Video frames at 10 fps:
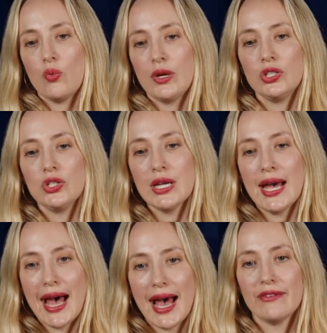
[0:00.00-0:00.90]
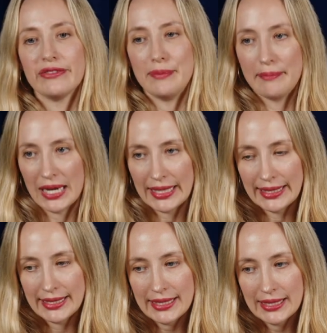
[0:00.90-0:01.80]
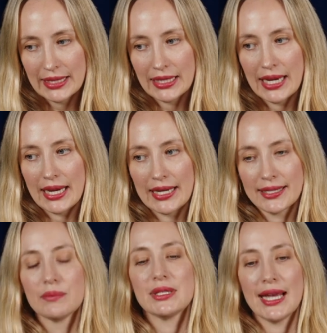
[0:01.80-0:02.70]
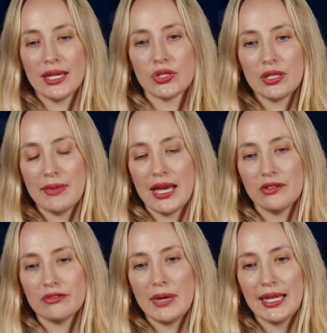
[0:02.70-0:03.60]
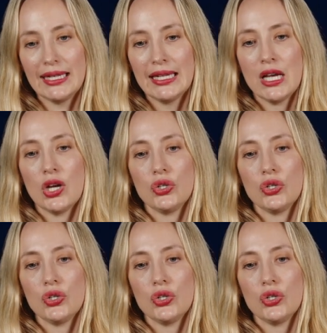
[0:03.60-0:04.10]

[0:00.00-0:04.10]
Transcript: when you have money, a substantial amount of money,